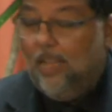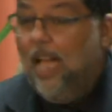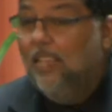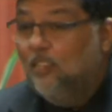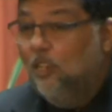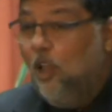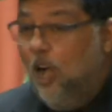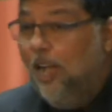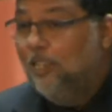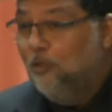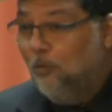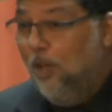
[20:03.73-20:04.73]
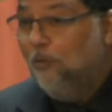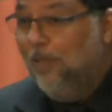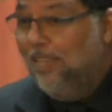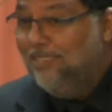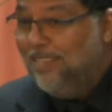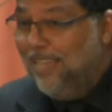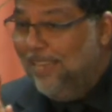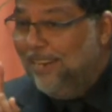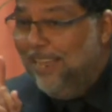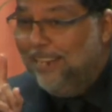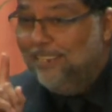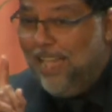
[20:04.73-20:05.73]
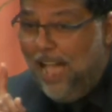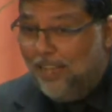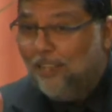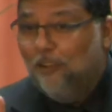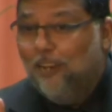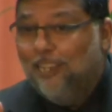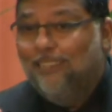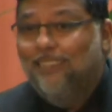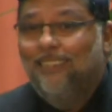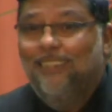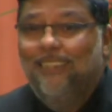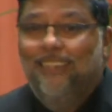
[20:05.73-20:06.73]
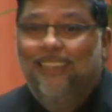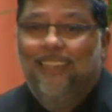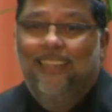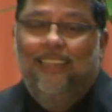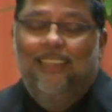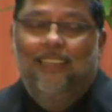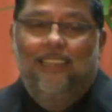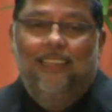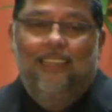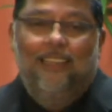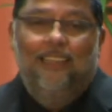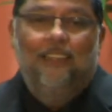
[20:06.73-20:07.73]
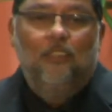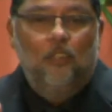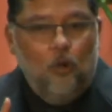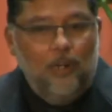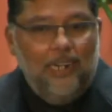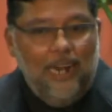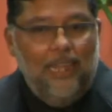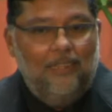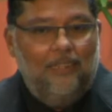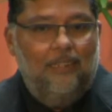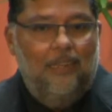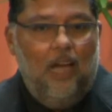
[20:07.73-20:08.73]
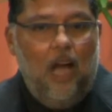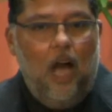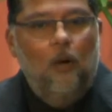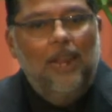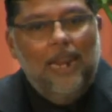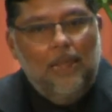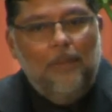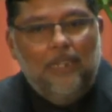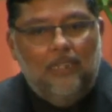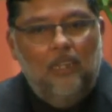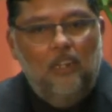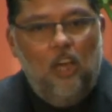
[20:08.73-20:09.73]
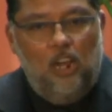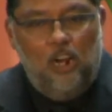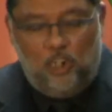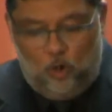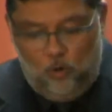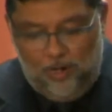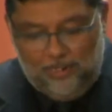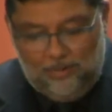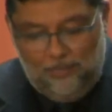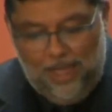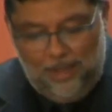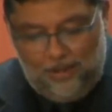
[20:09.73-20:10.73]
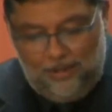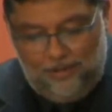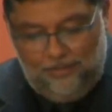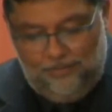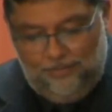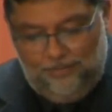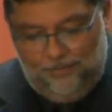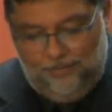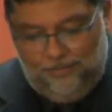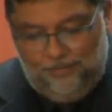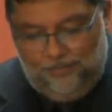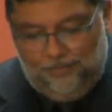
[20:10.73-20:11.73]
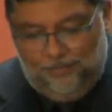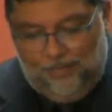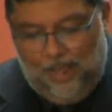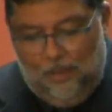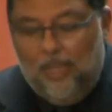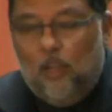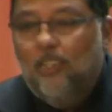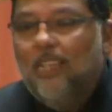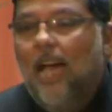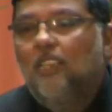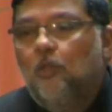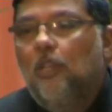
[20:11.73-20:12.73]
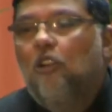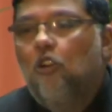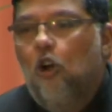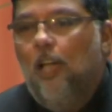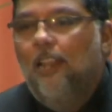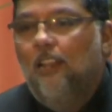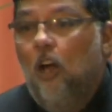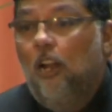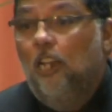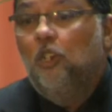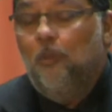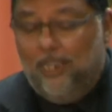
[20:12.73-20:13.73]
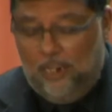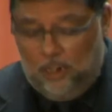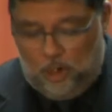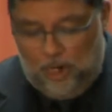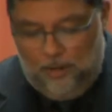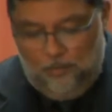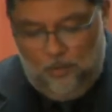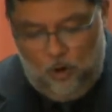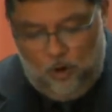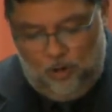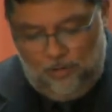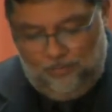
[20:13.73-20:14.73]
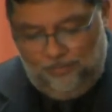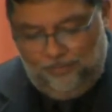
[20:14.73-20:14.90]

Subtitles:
As long as what we are saying that is accurate, don't let our limited knowledge hold us back. Because as we grow in knowledge, we can share more.